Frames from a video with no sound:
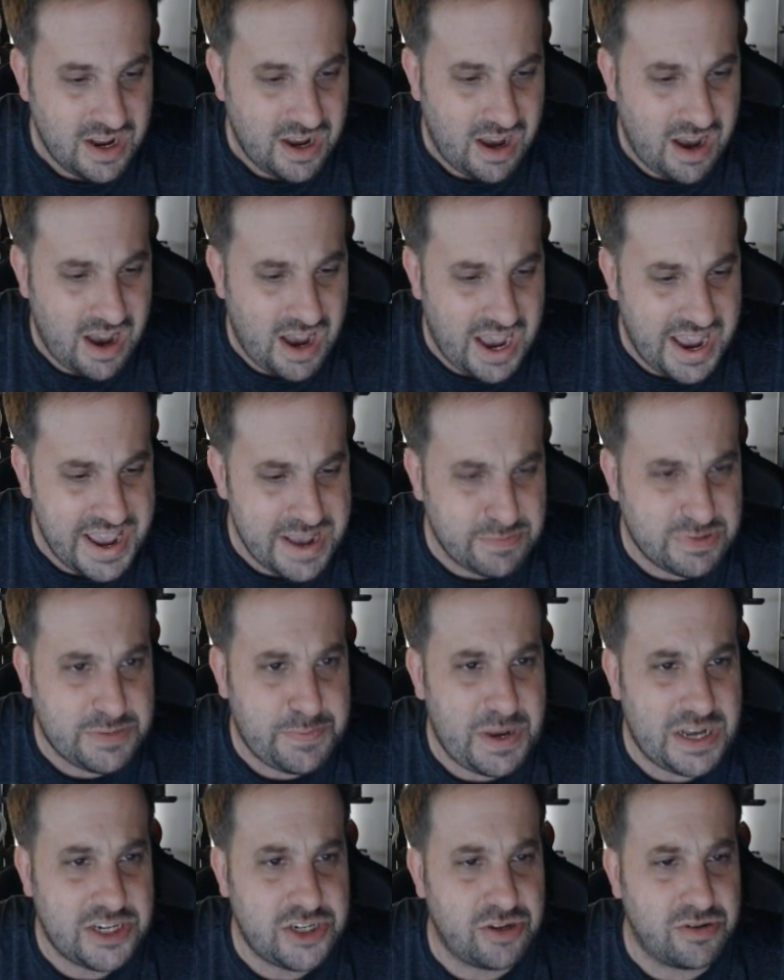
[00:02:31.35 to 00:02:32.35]
I am
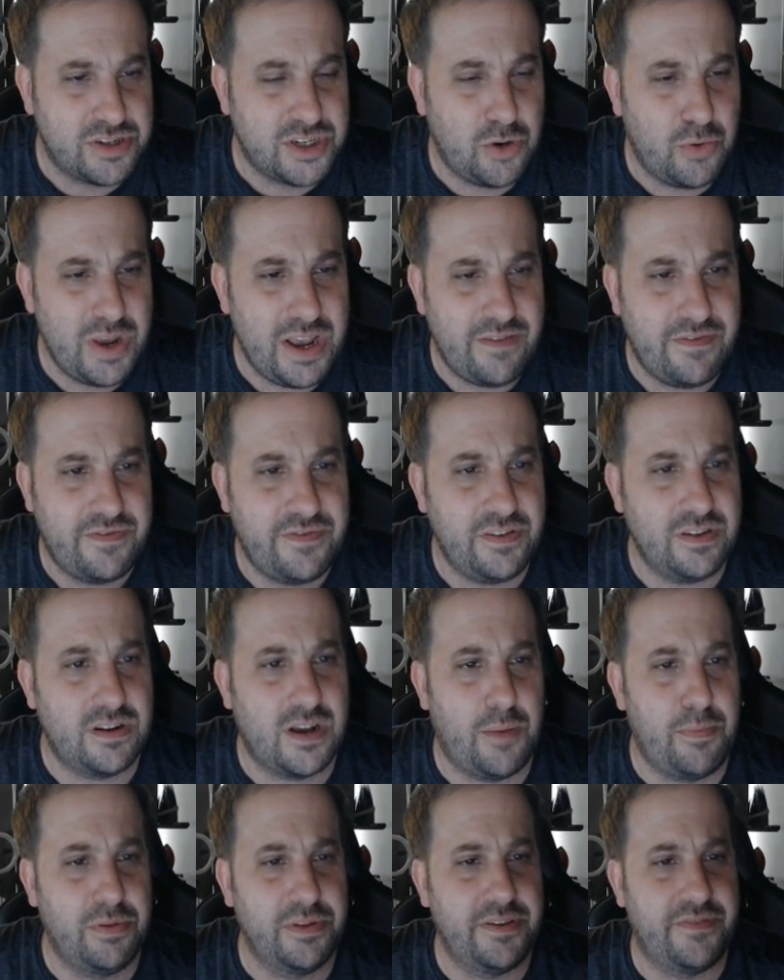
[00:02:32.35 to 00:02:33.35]
special. So we have a
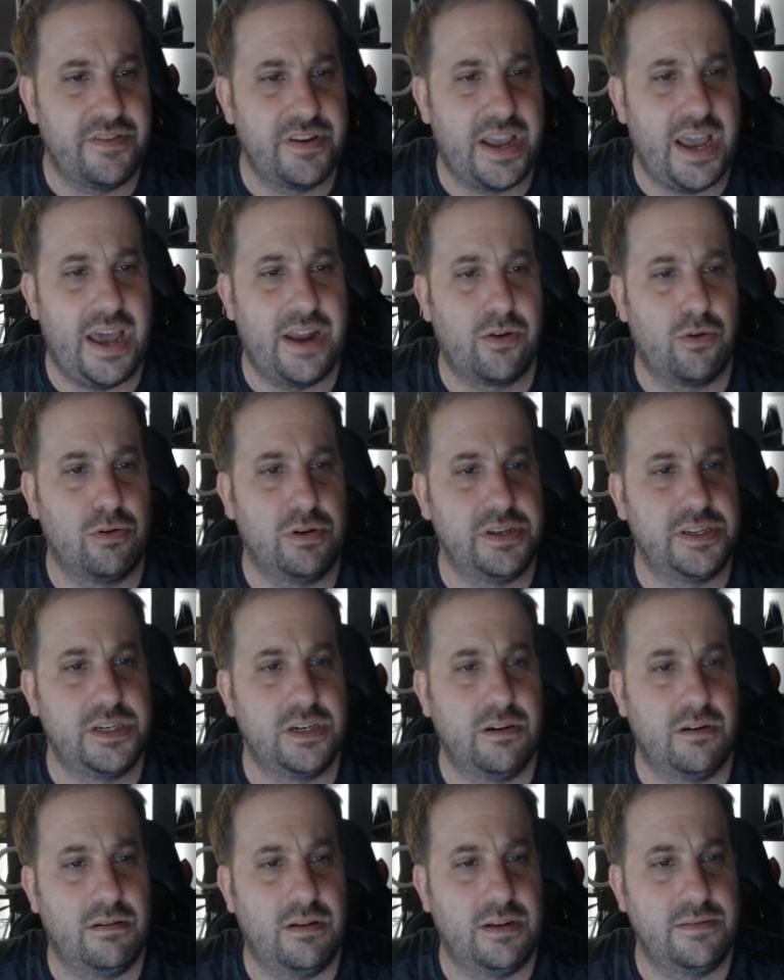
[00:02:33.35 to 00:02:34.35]
couple different categories
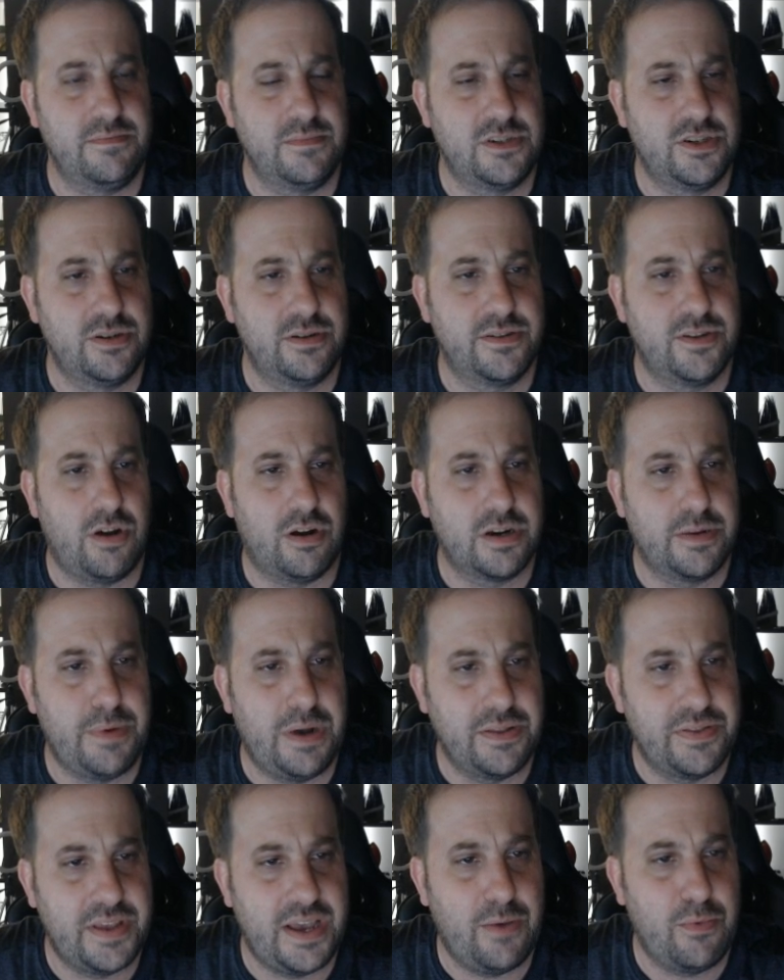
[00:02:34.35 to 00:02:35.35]
here. I should have talked
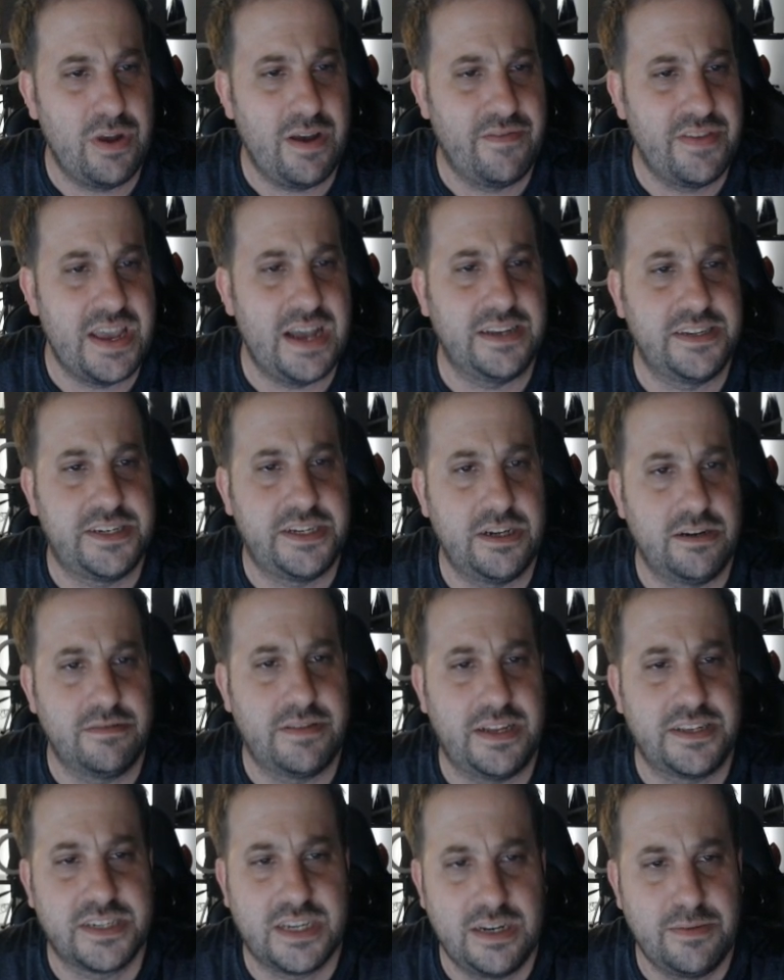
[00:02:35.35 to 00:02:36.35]
about that. We have the S tier.
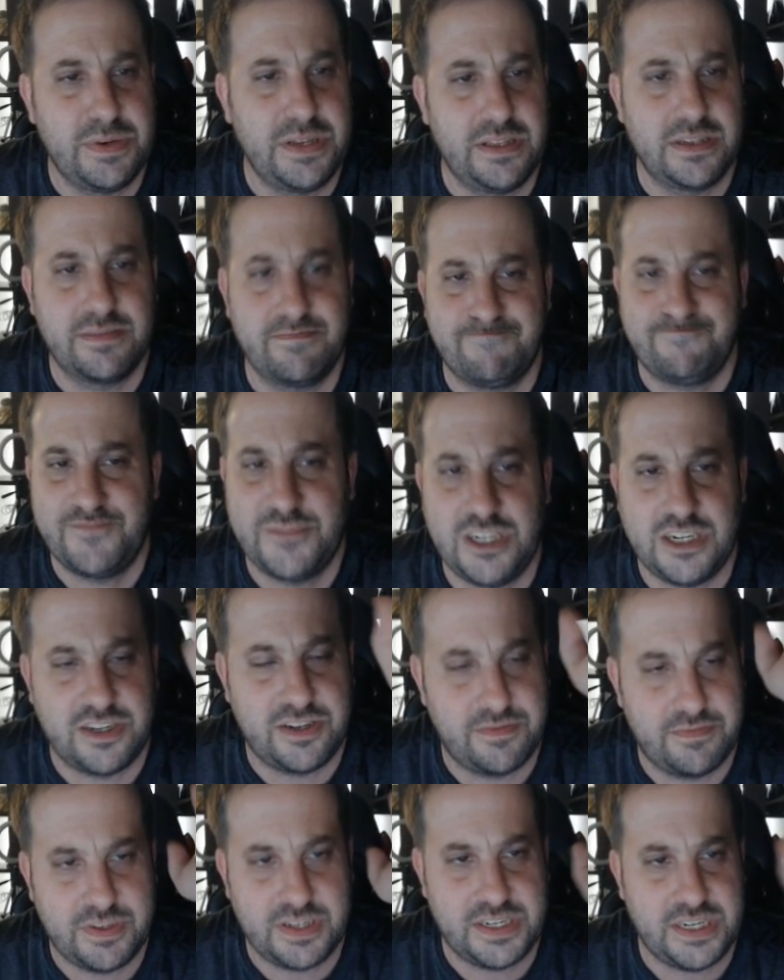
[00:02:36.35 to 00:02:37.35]
That's going to be the
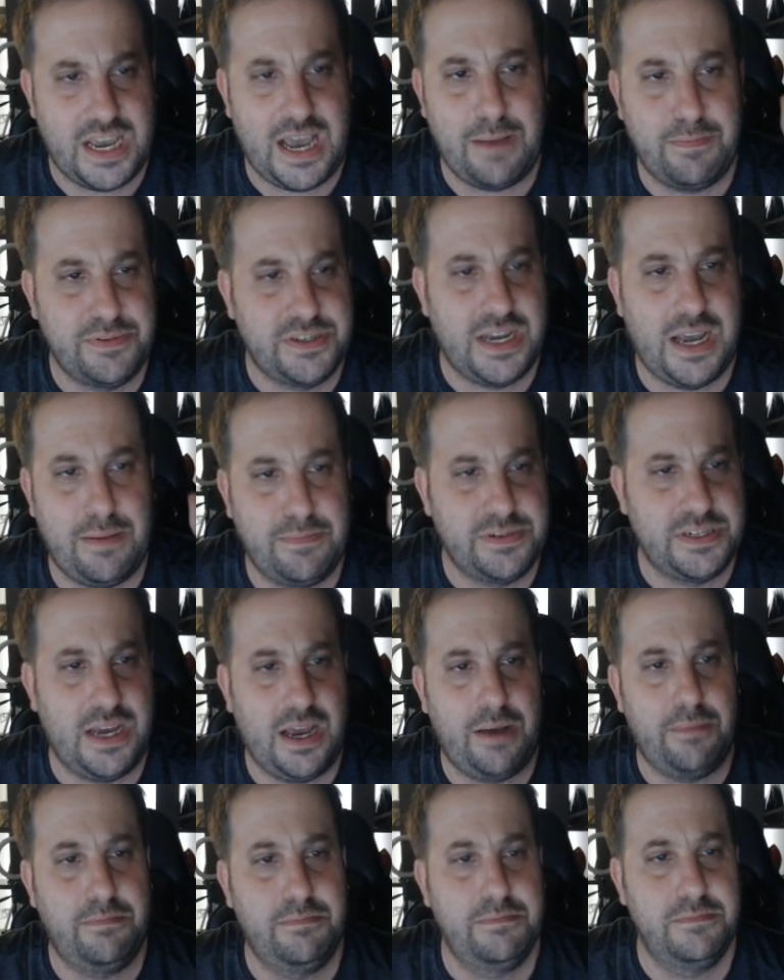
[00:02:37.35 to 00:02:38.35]
just the top
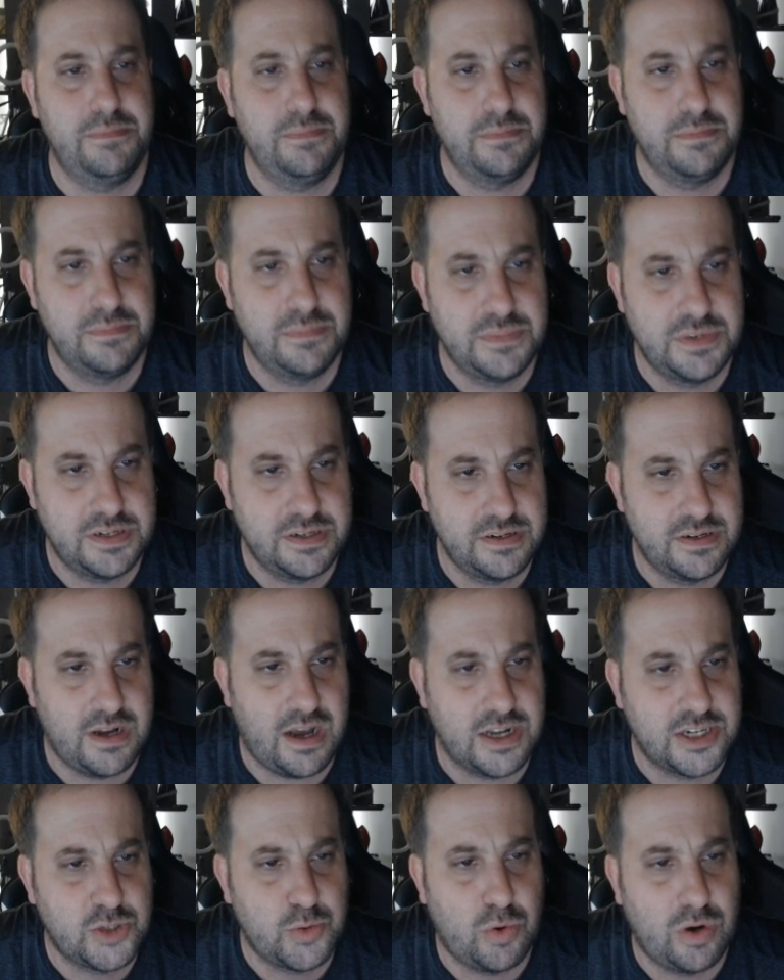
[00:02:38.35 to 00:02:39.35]

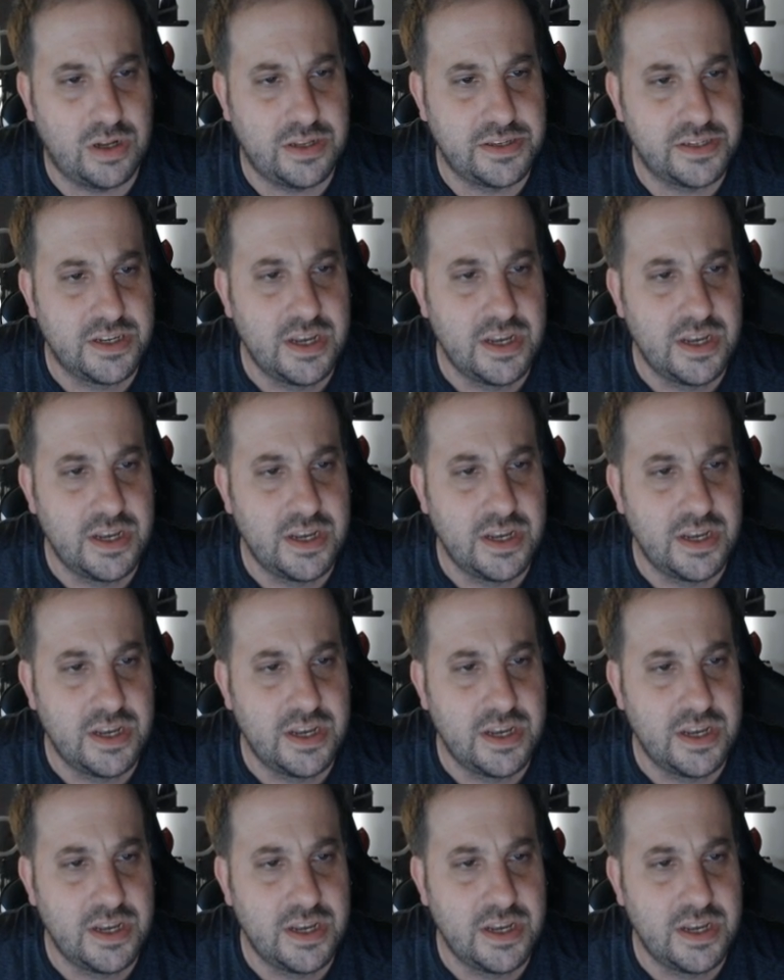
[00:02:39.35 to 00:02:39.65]
notch ones.